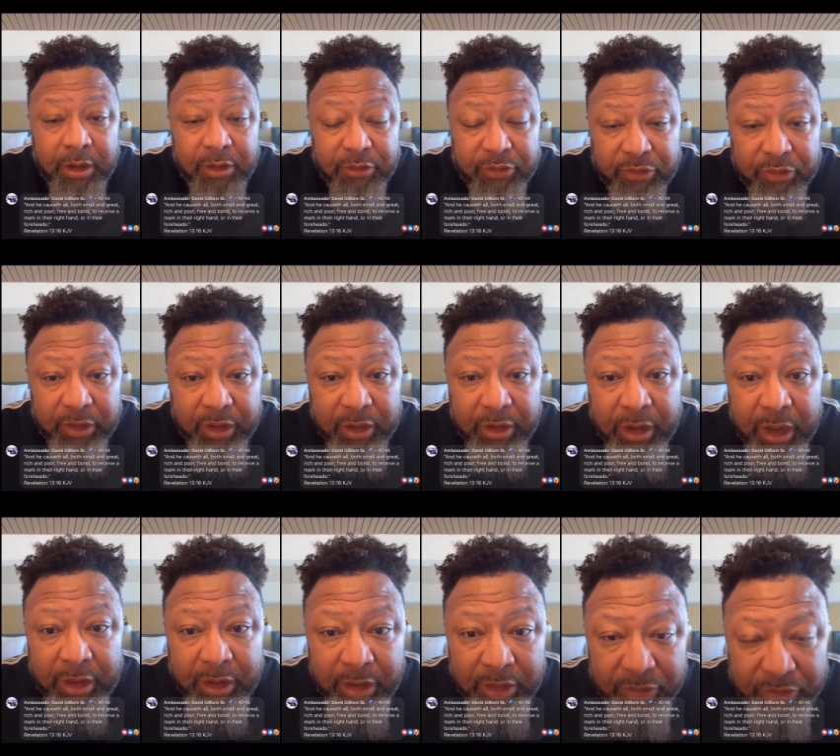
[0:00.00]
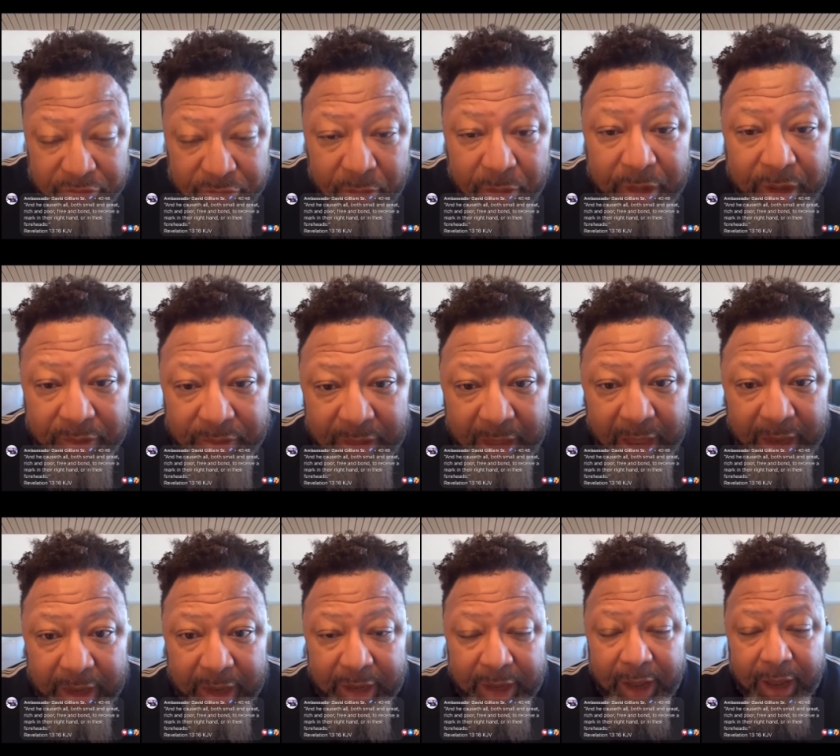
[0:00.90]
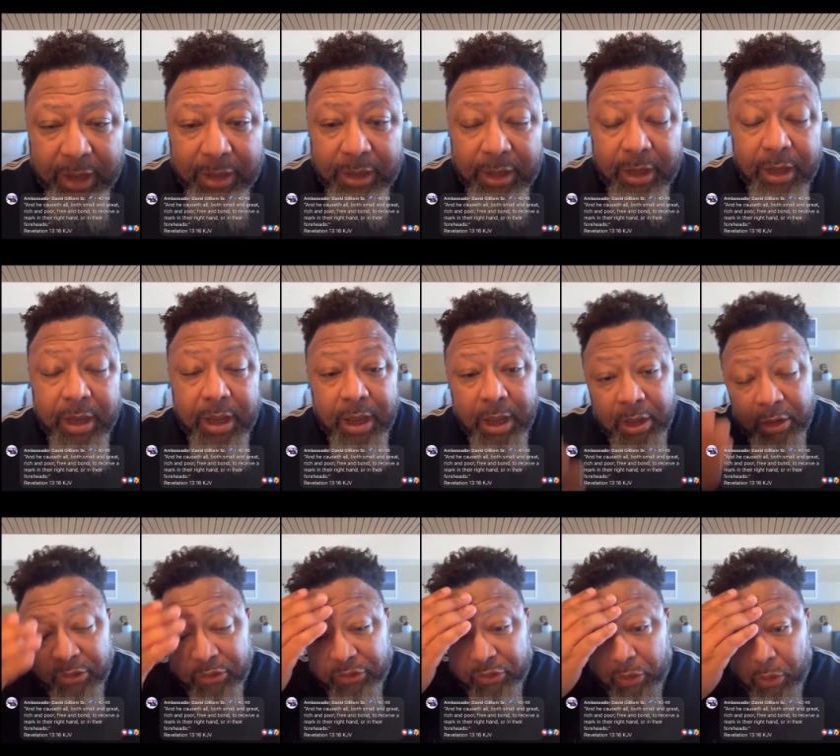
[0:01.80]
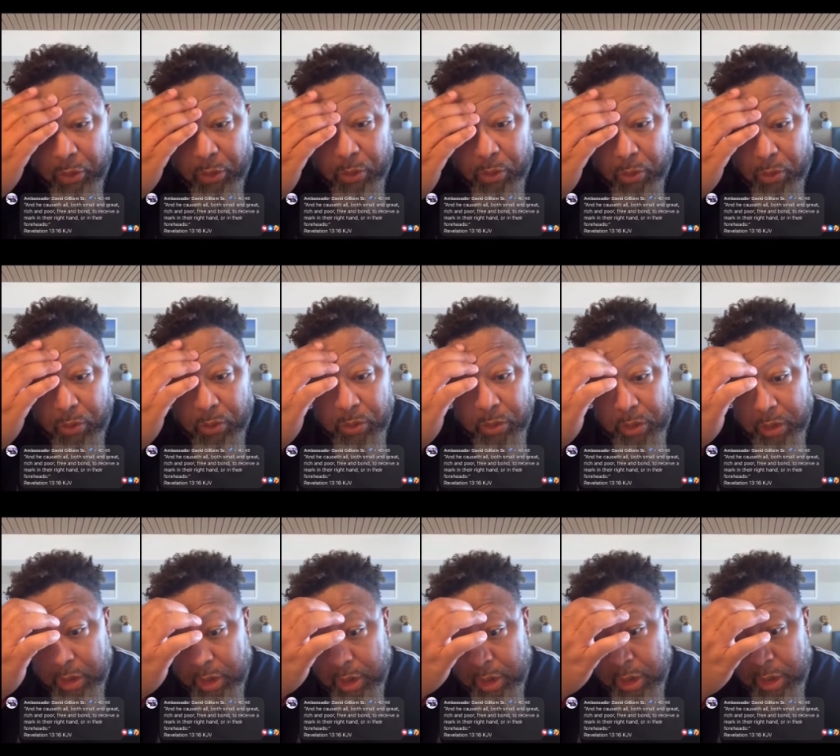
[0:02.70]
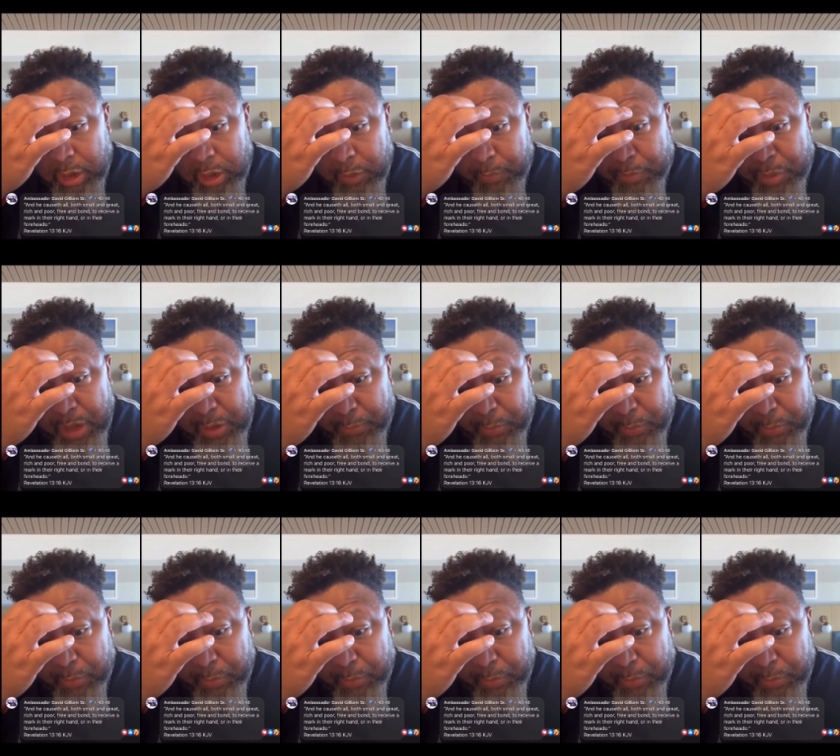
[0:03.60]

It, ins it inserted that in that. So the